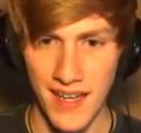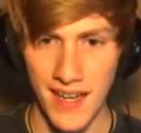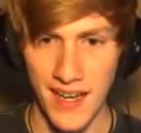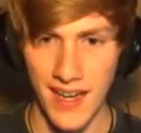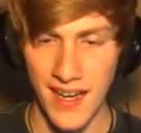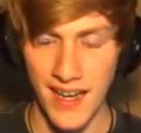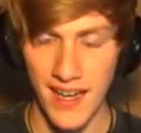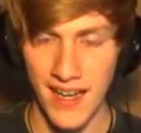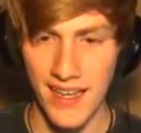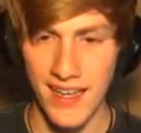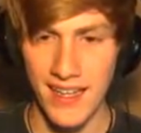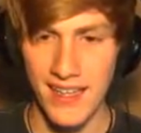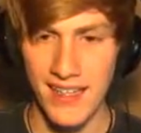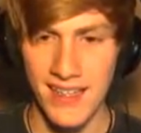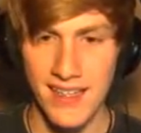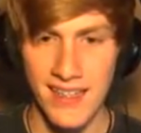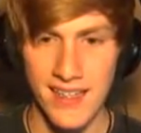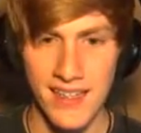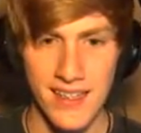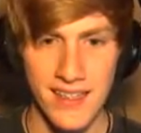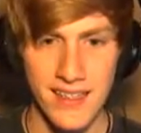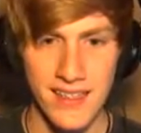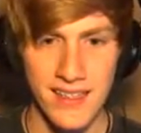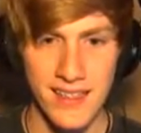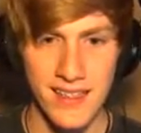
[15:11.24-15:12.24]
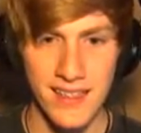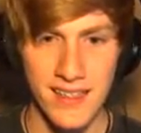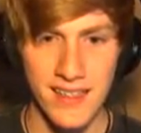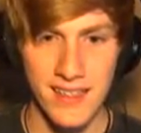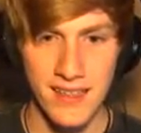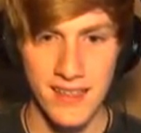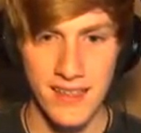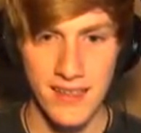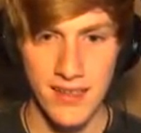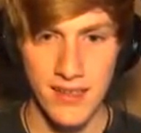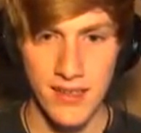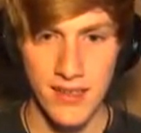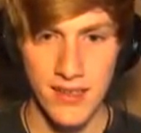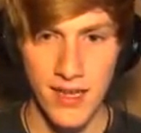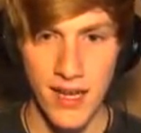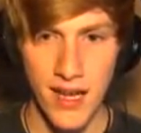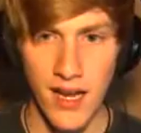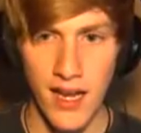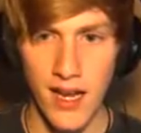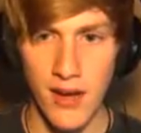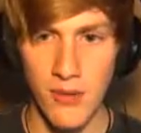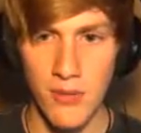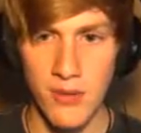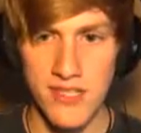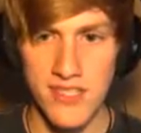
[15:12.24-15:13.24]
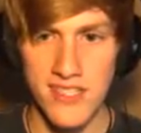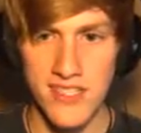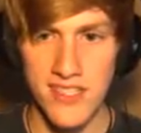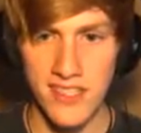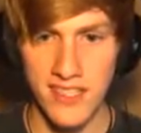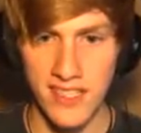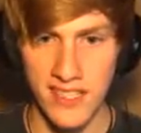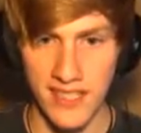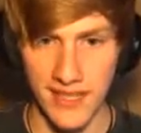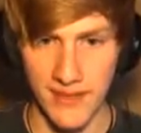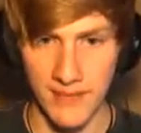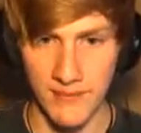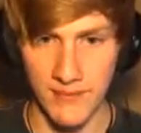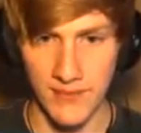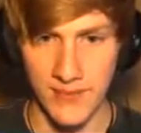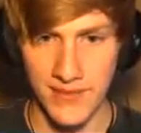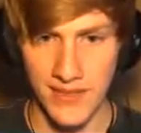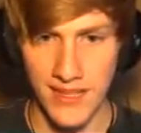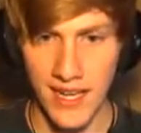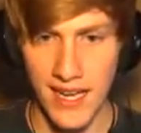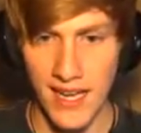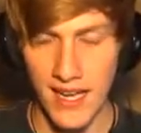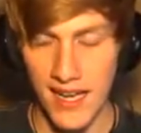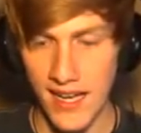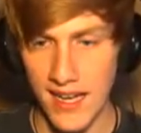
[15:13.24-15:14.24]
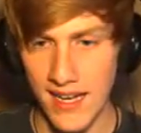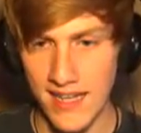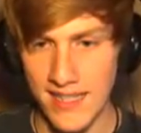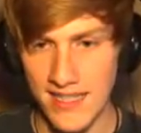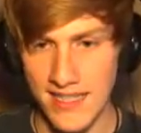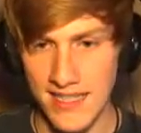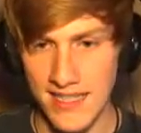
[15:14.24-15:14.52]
Hi. Ah, what's cooking? Ah, I